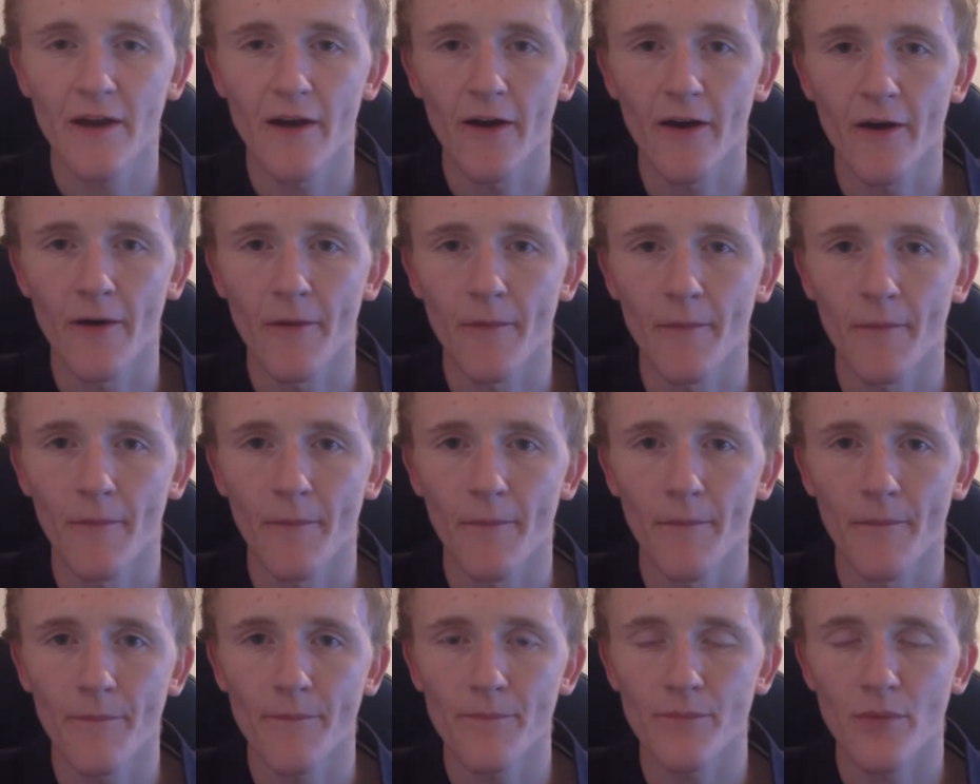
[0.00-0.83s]
But
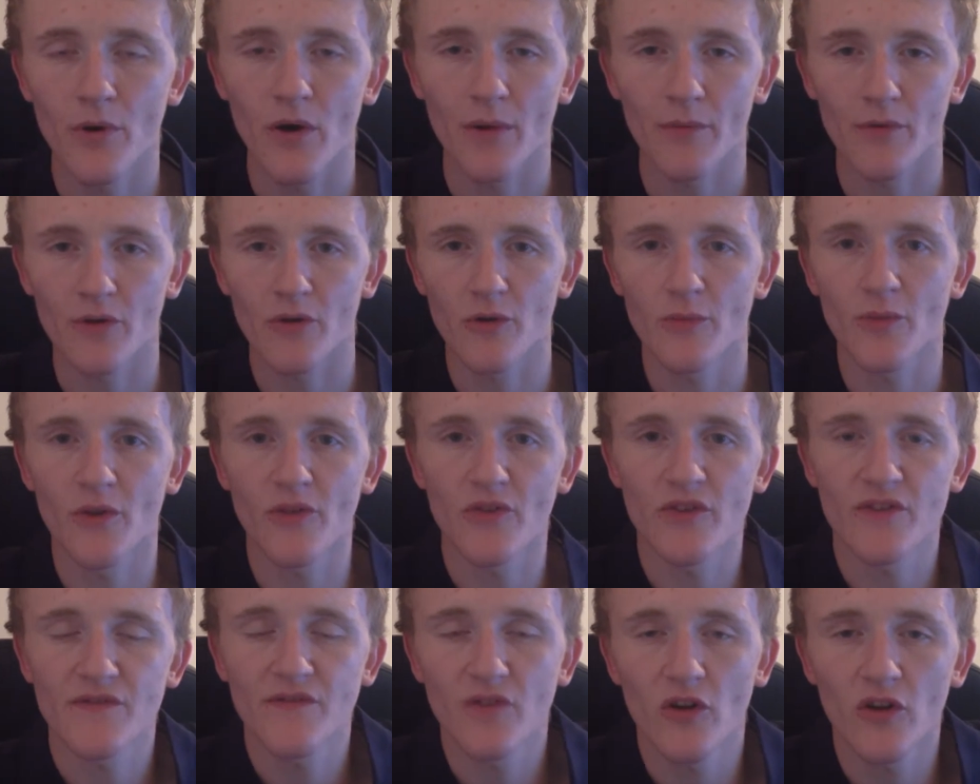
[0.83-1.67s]
I'm going to
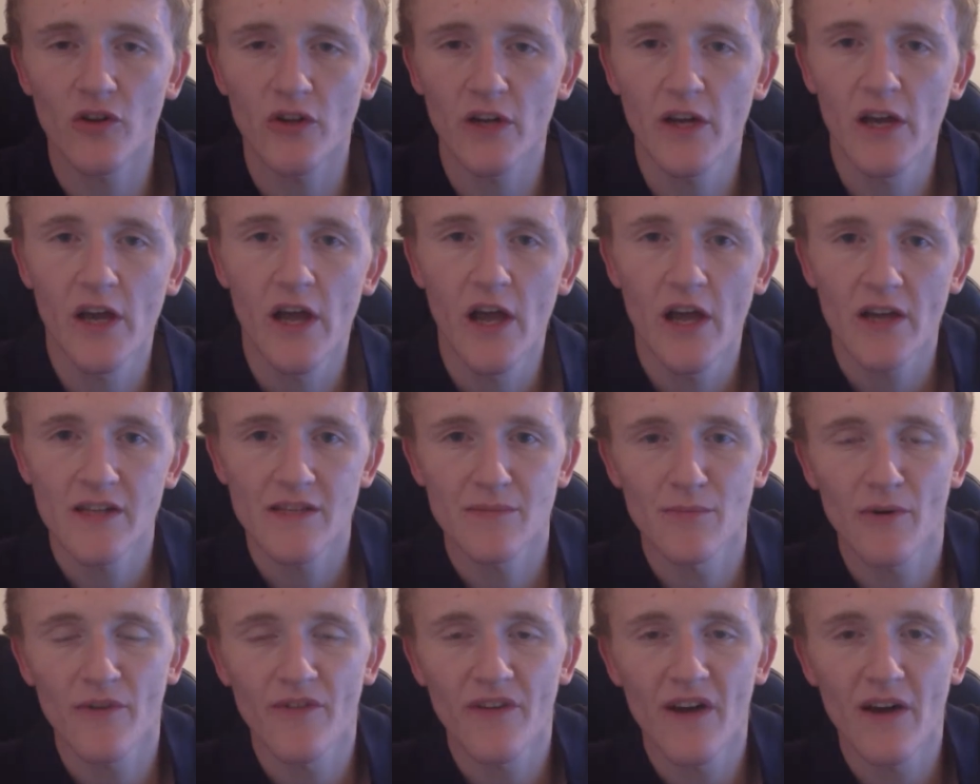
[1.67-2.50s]
upload this vlog,
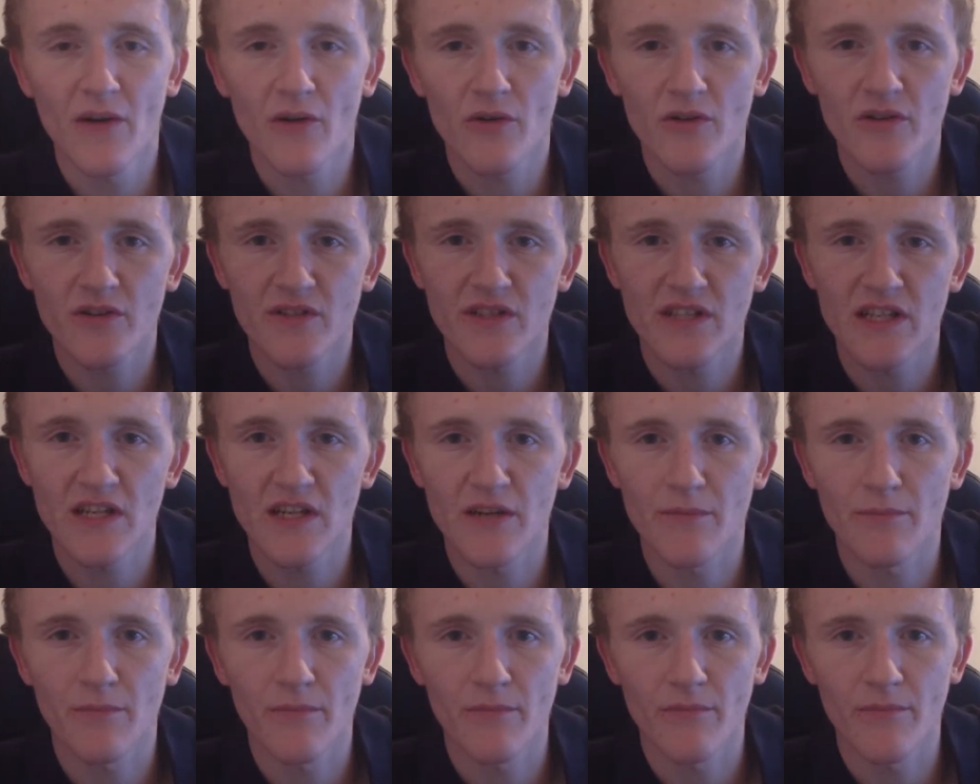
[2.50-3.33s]
so I'm off out to
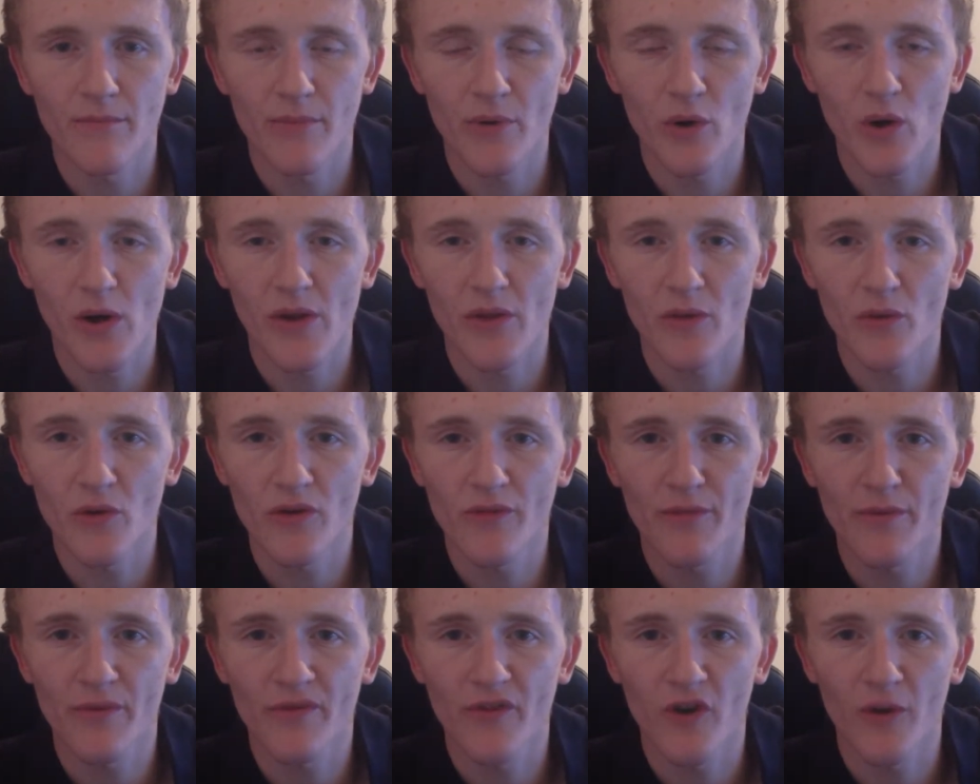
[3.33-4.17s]
see Beware the
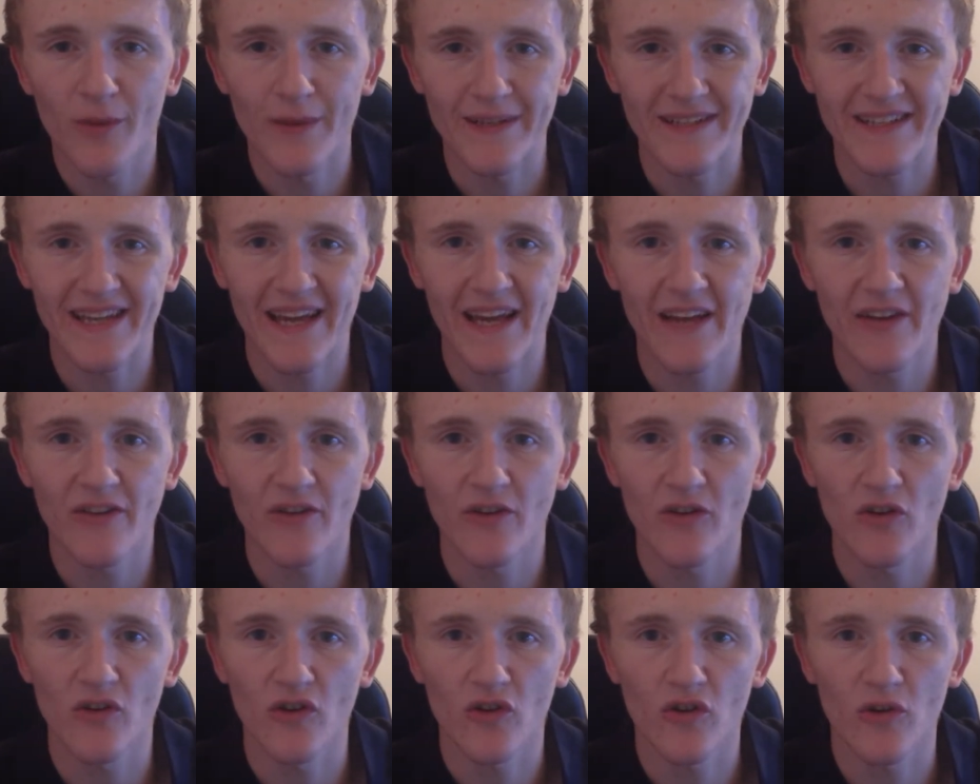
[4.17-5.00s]
Wolf perform again
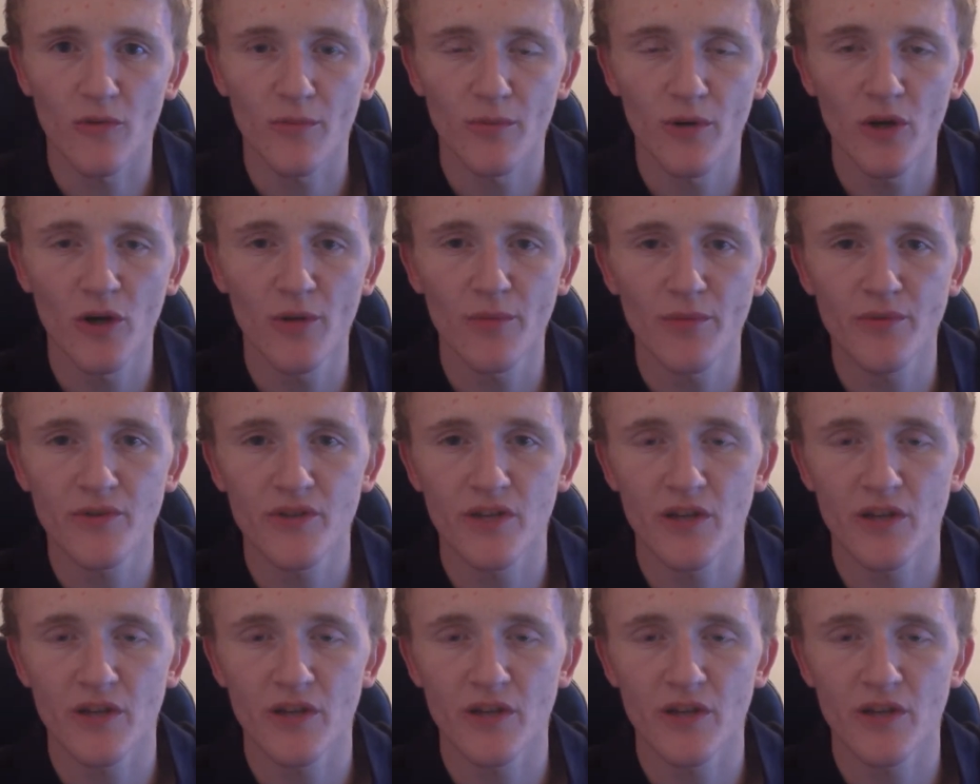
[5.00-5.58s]
at a local pub.